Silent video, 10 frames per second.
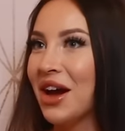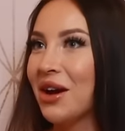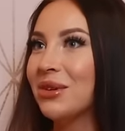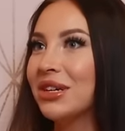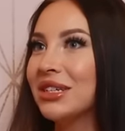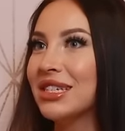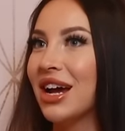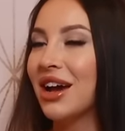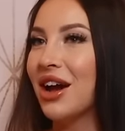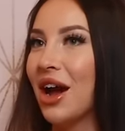That was
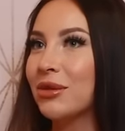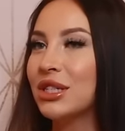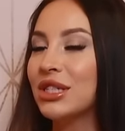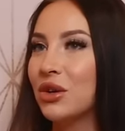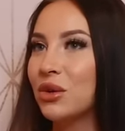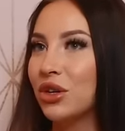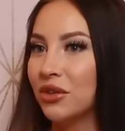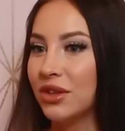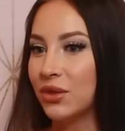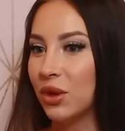I was so
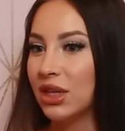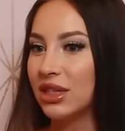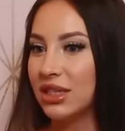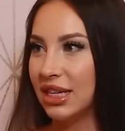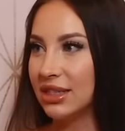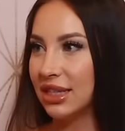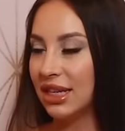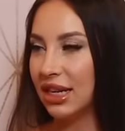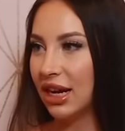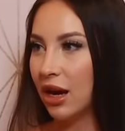nervous for it the days
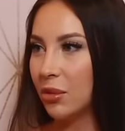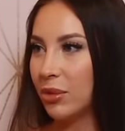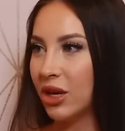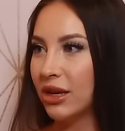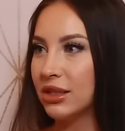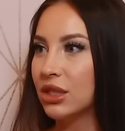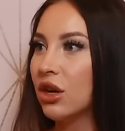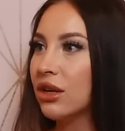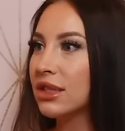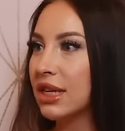leading up because you're
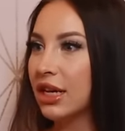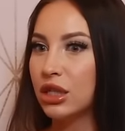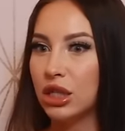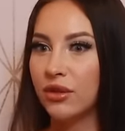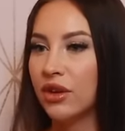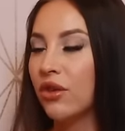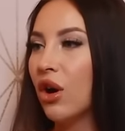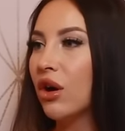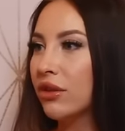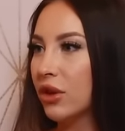on stage in front of
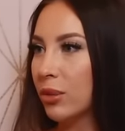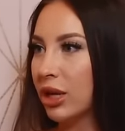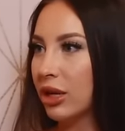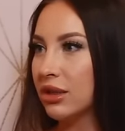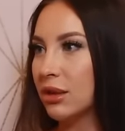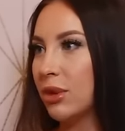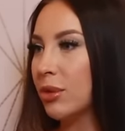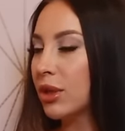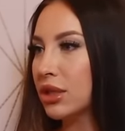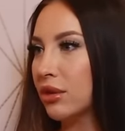all of your peers and
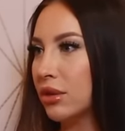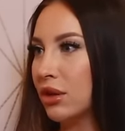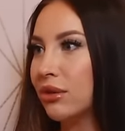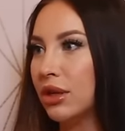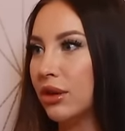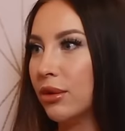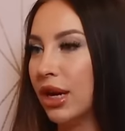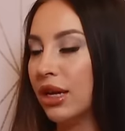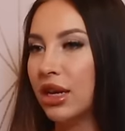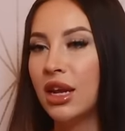people that don't know you.
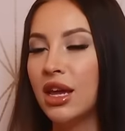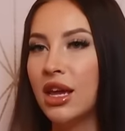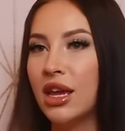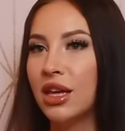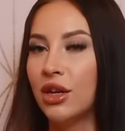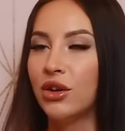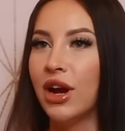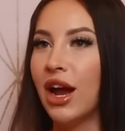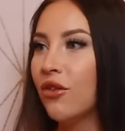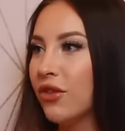And mm-hmm you know, your
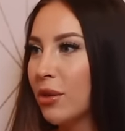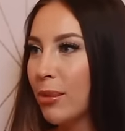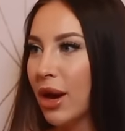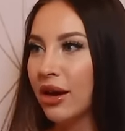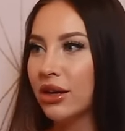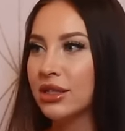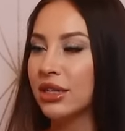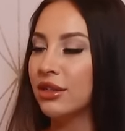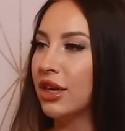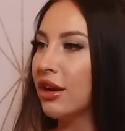outfit matters,
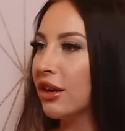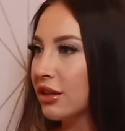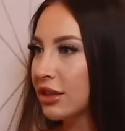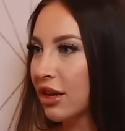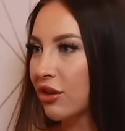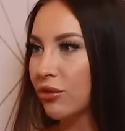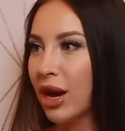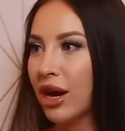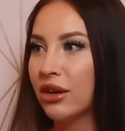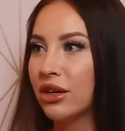how you carry yourself
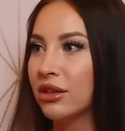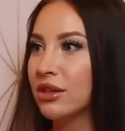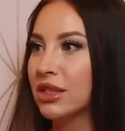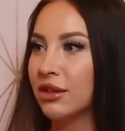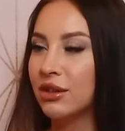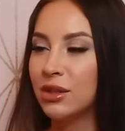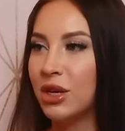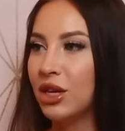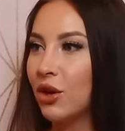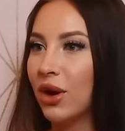matters, how you
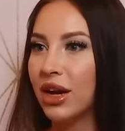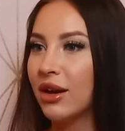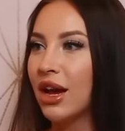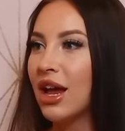speak, you know, like your I,